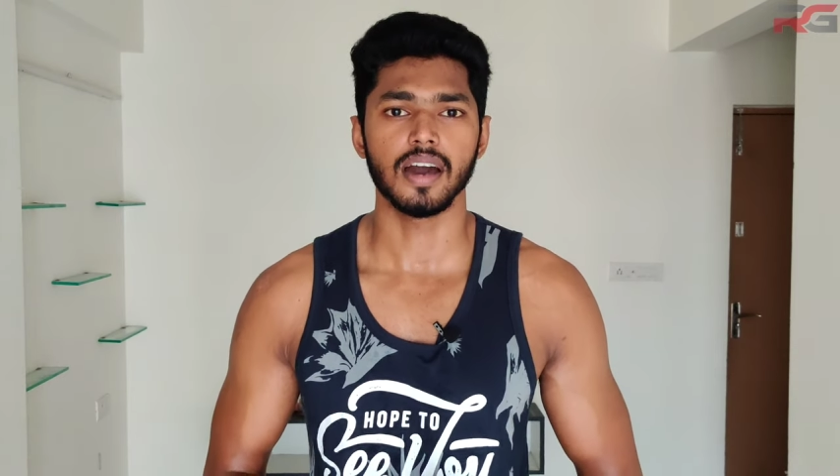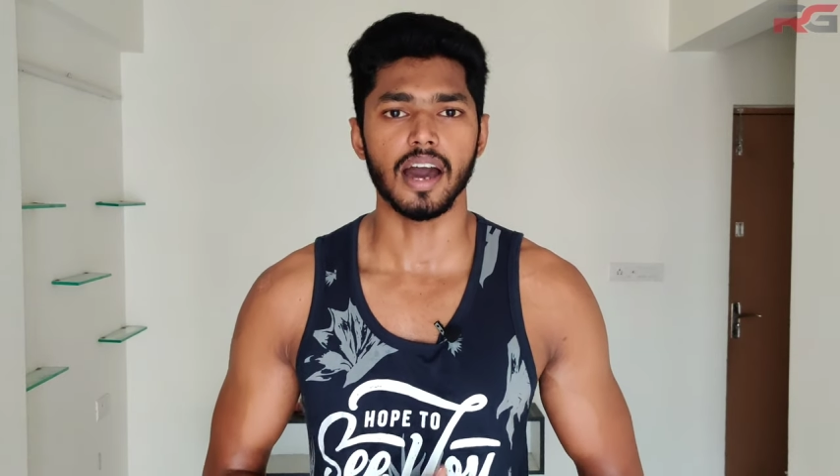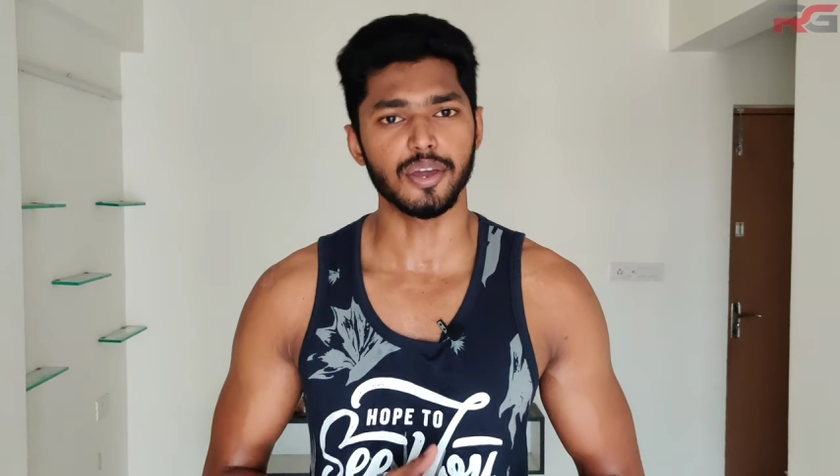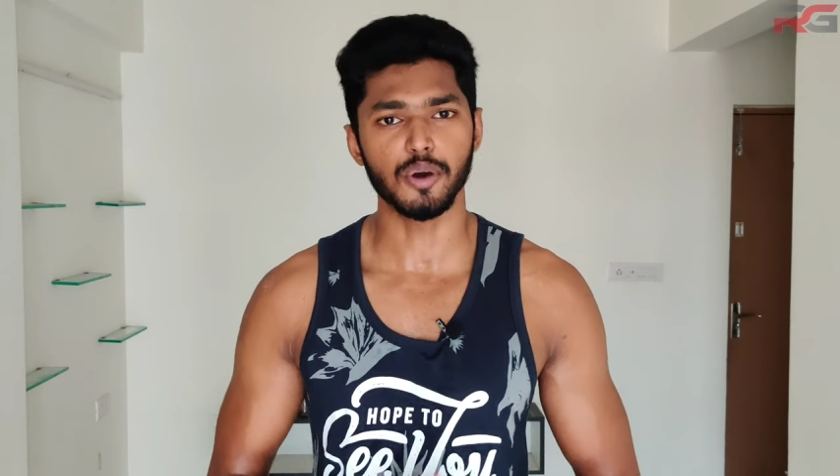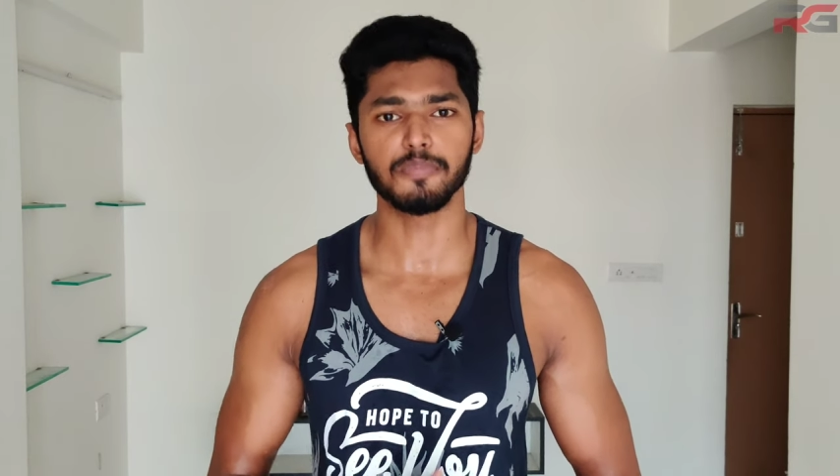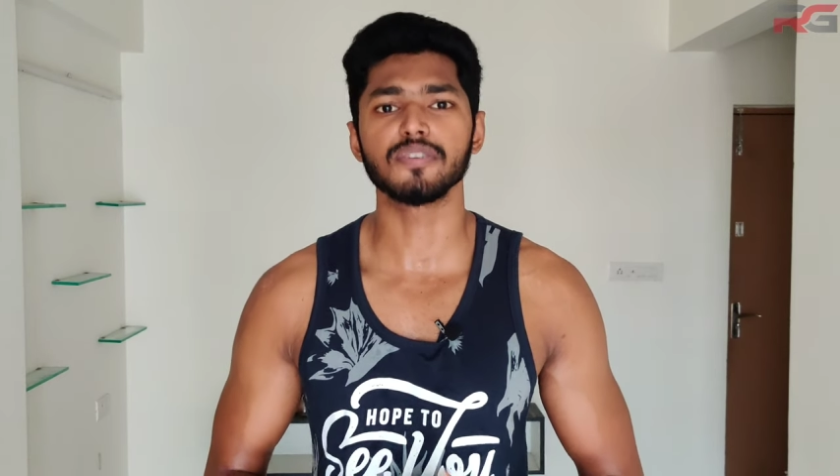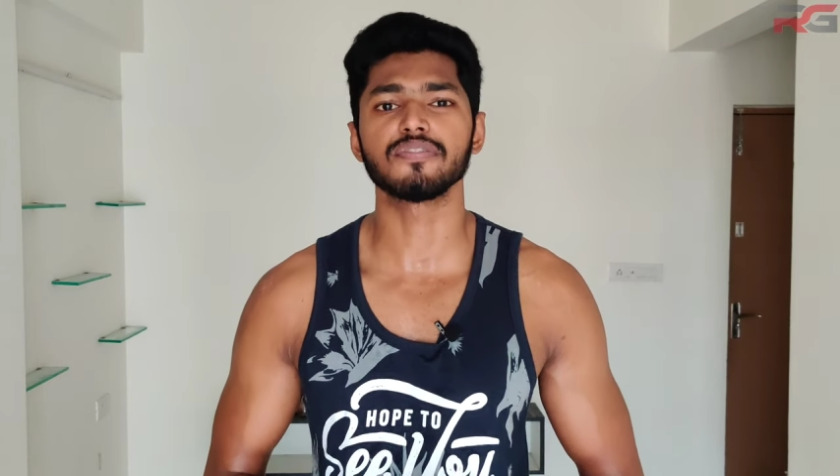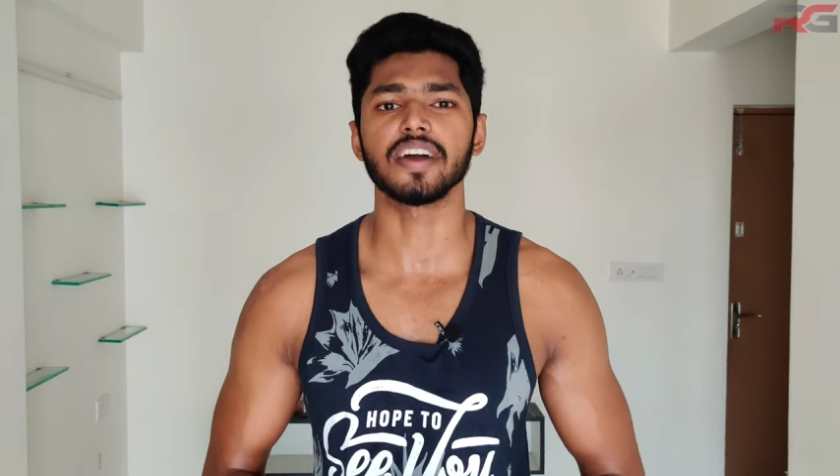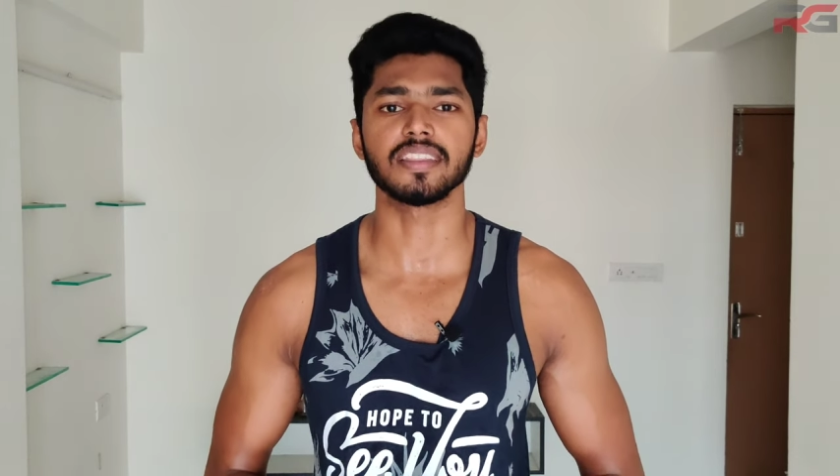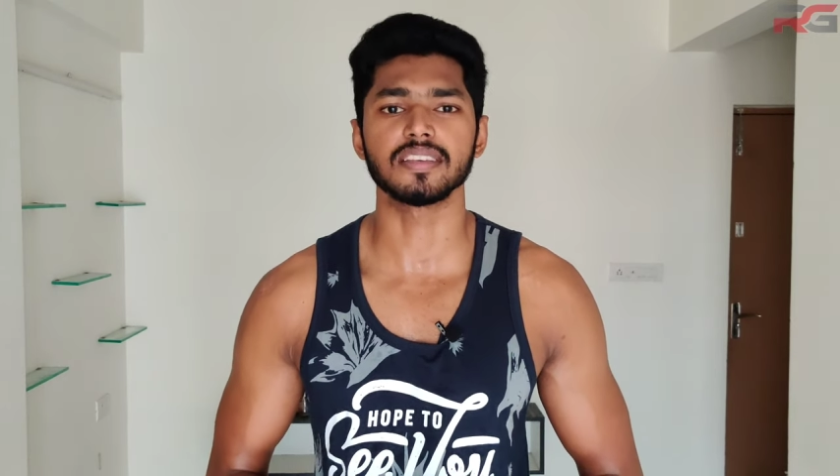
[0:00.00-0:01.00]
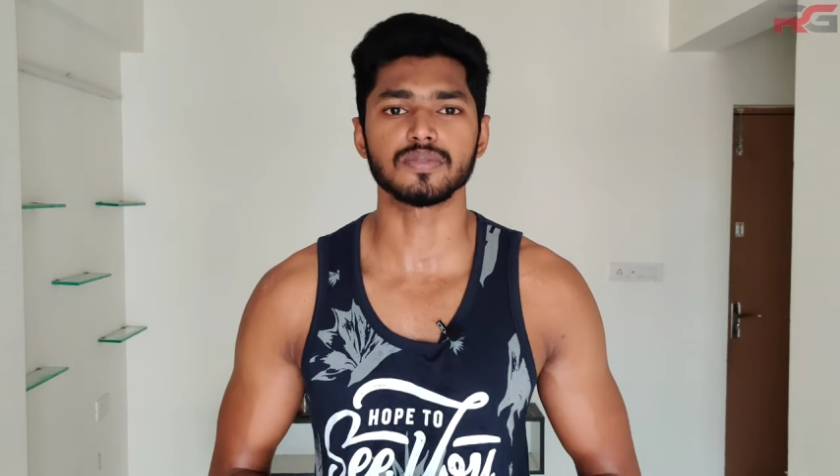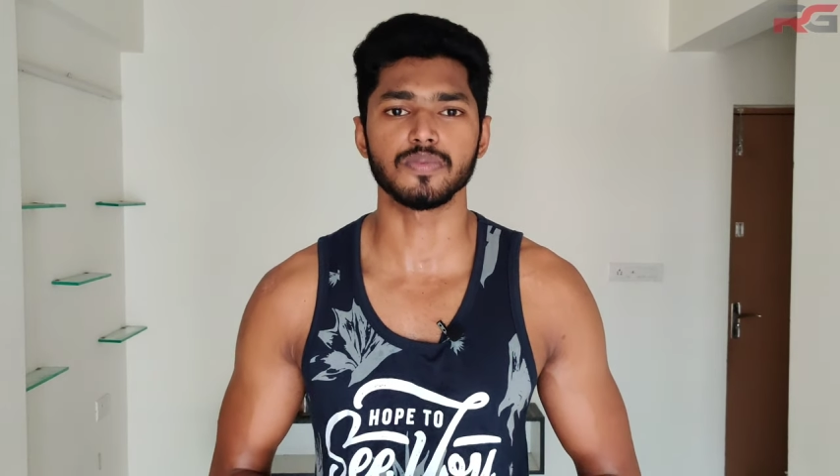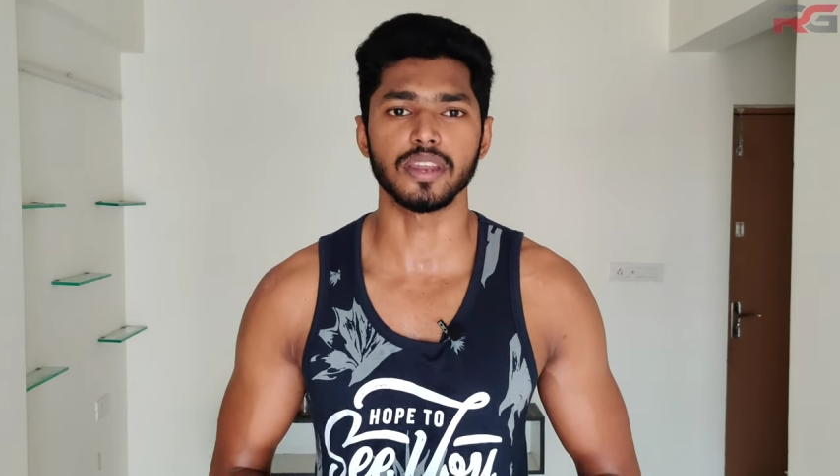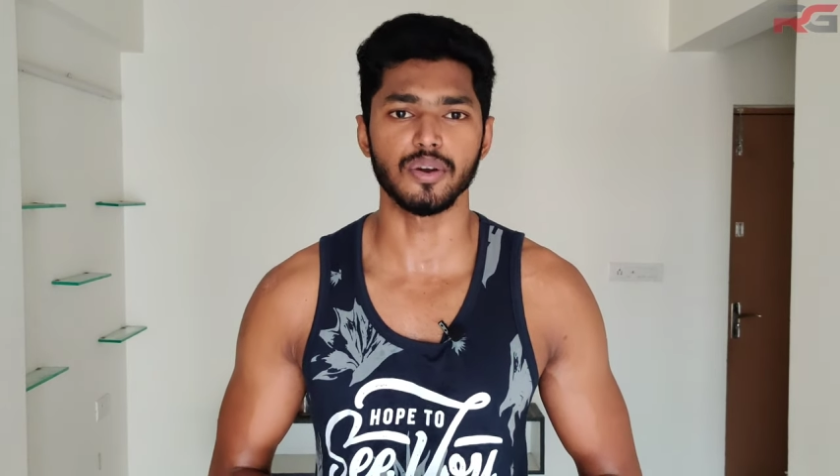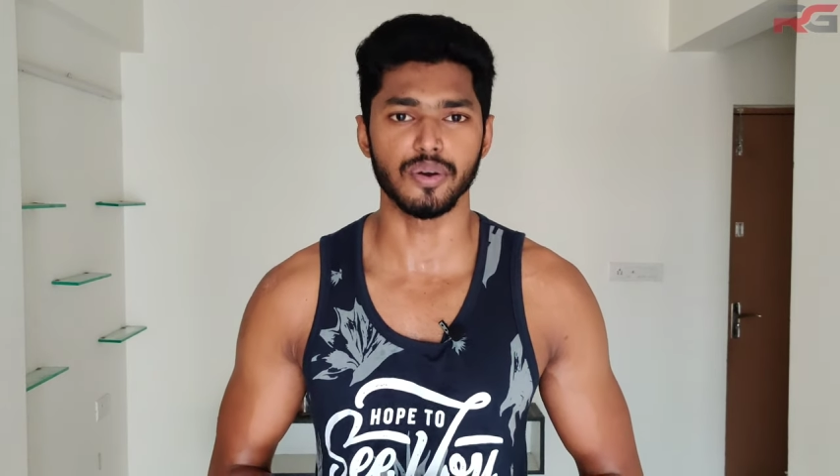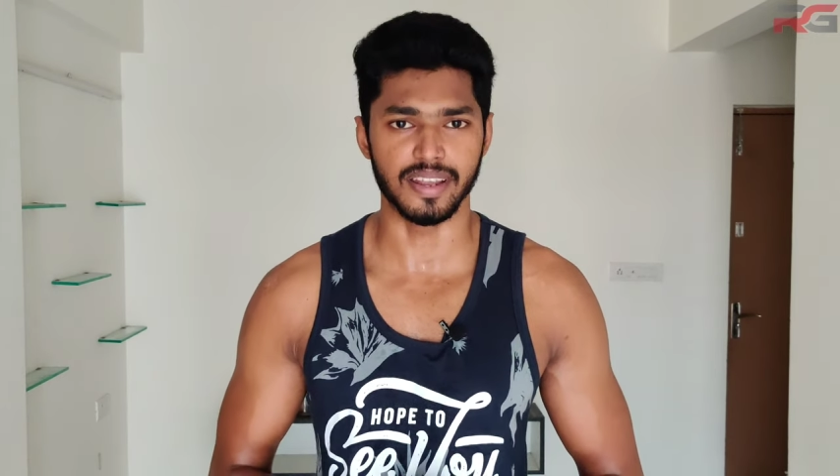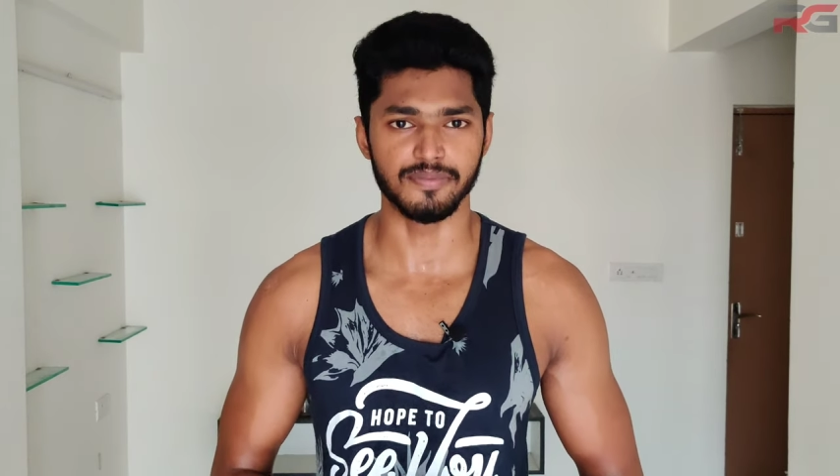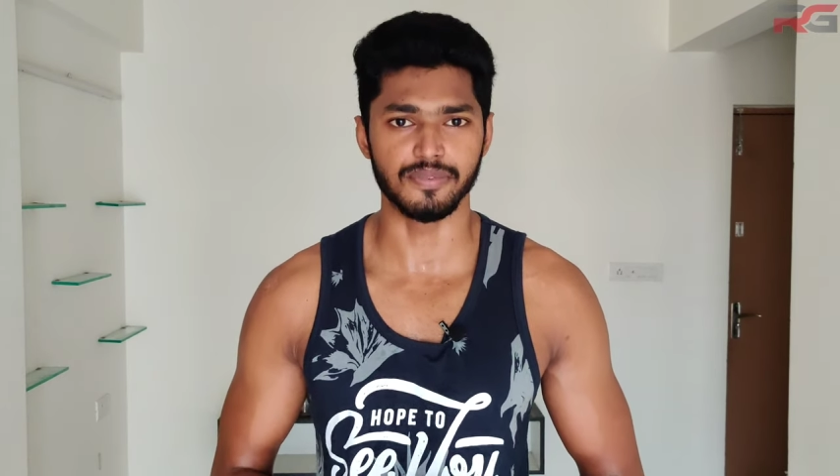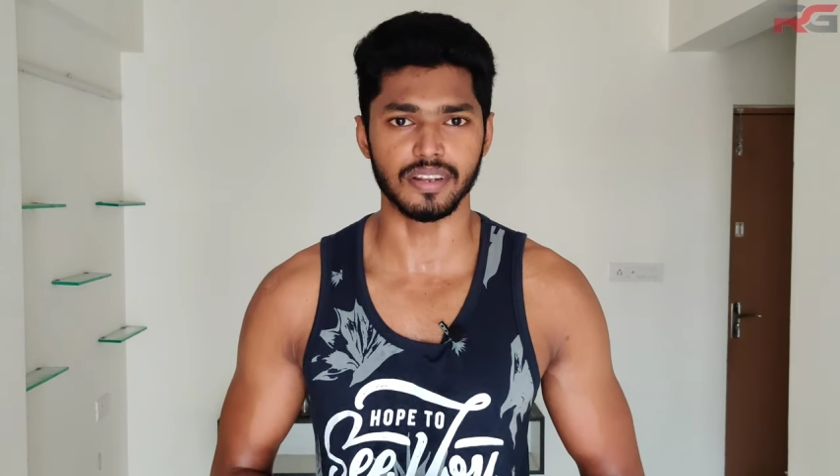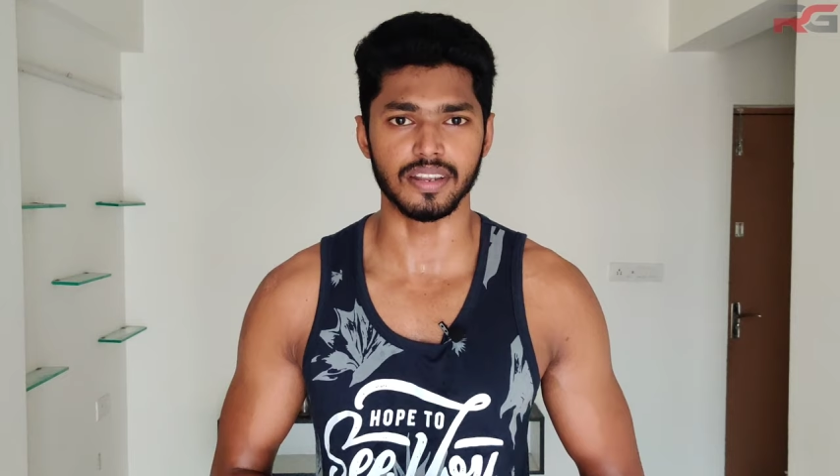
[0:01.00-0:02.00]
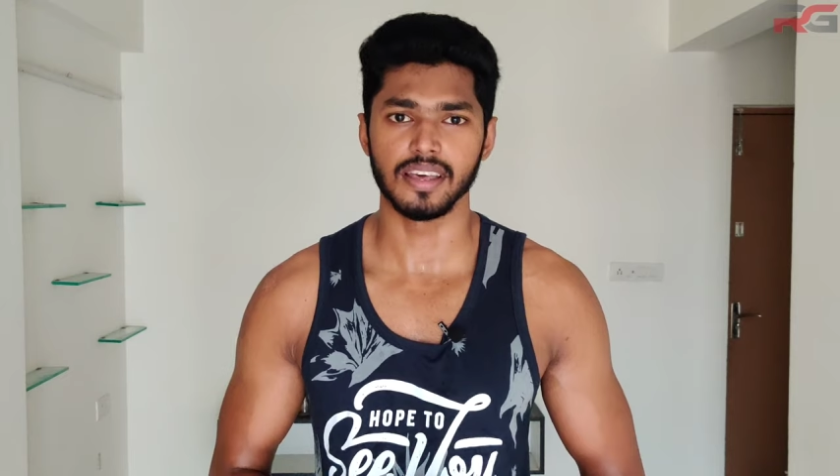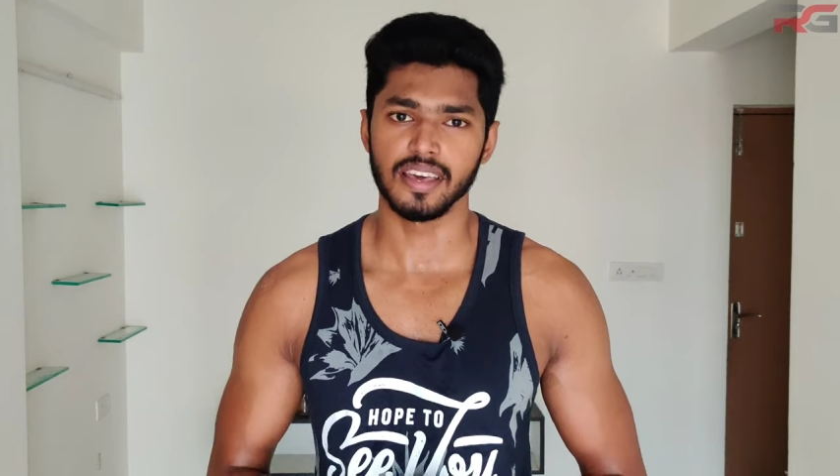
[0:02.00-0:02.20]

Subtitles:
I hope you find this video helpful.